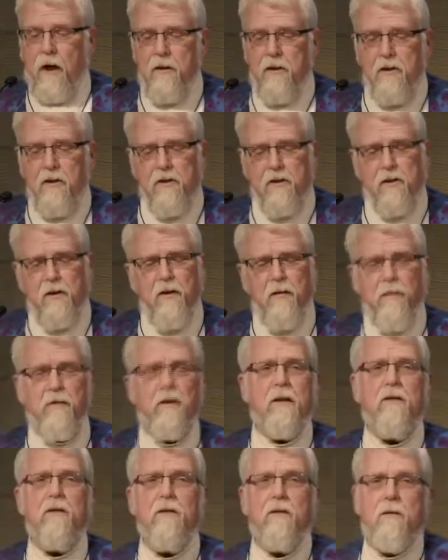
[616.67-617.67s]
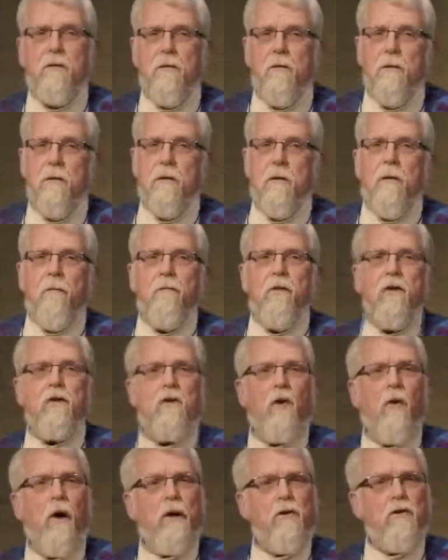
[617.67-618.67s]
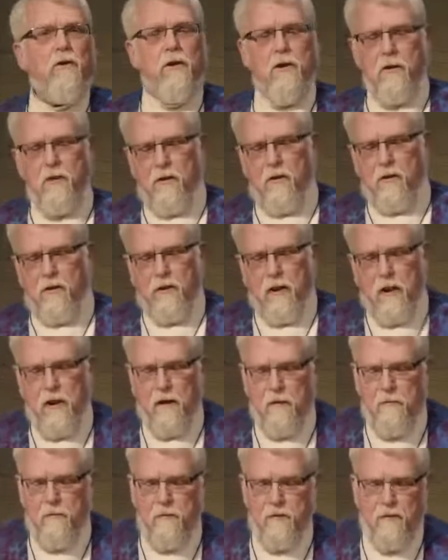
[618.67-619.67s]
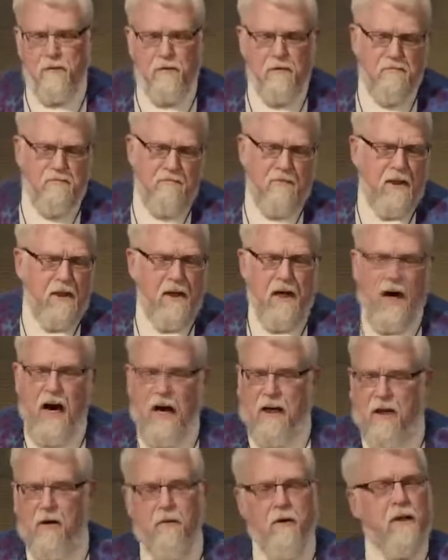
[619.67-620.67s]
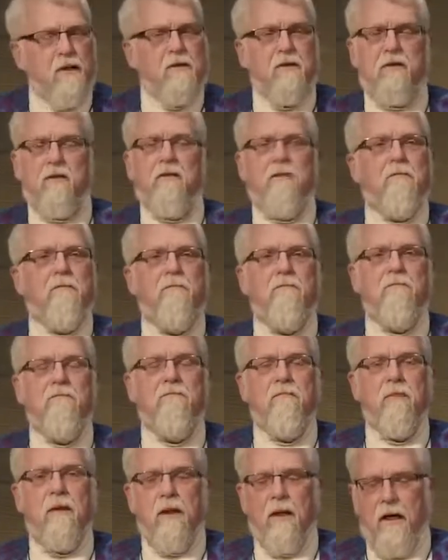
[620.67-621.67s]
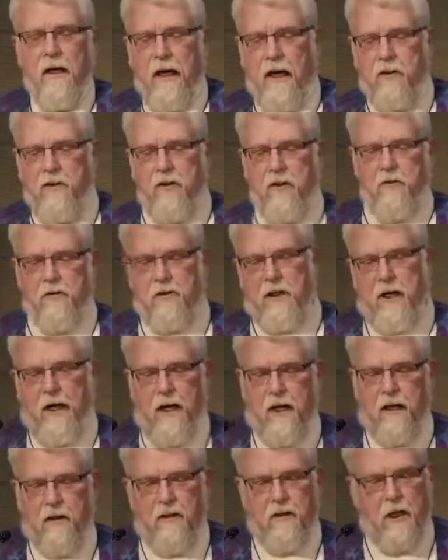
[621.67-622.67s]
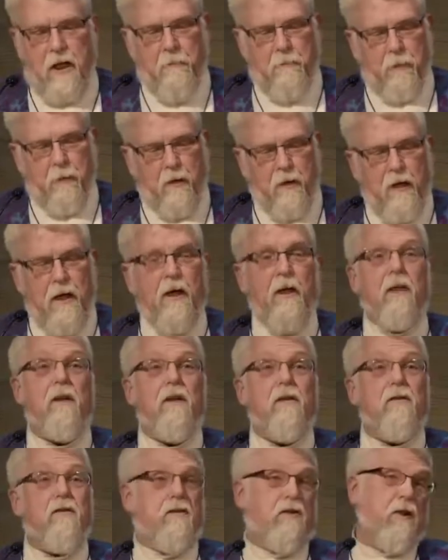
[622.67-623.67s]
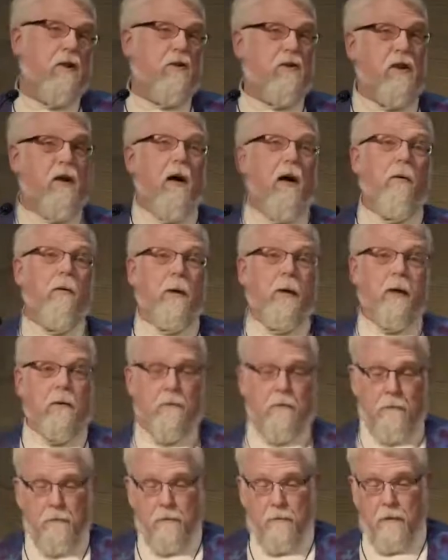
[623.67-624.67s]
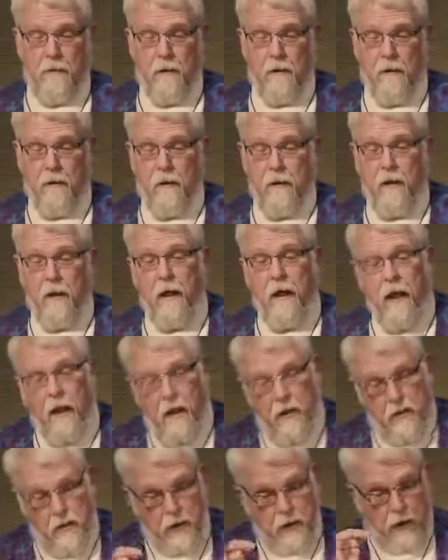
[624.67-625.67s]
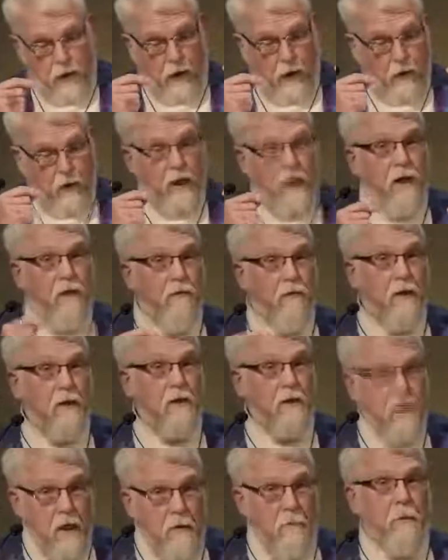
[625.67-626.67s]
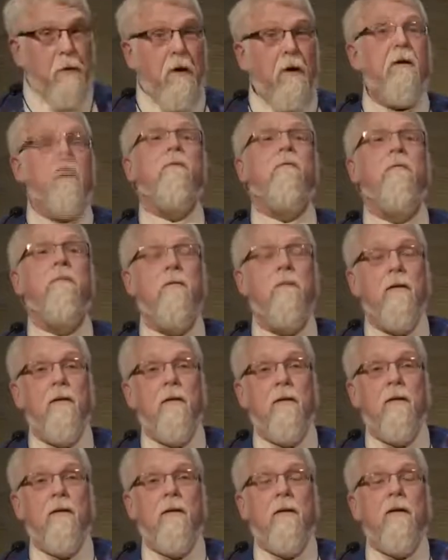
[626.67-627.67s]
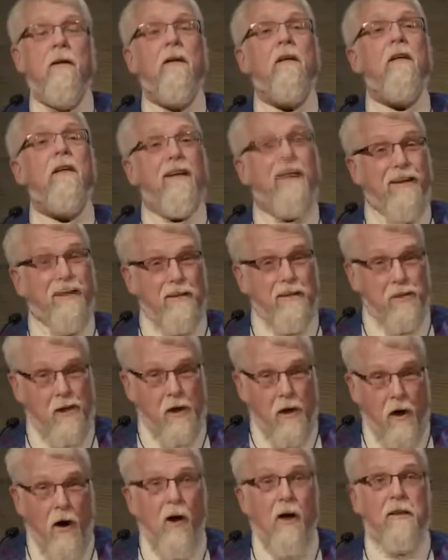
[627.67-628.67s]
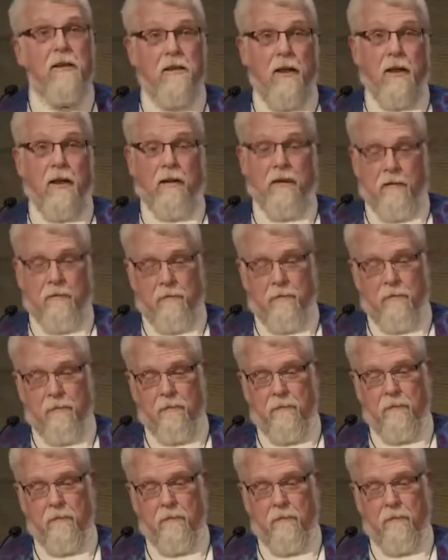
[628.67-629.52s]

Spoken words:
On the surface, this question seems innocuous. As you dig deeper, it is disarming. And as you go even deeper, it is haunting.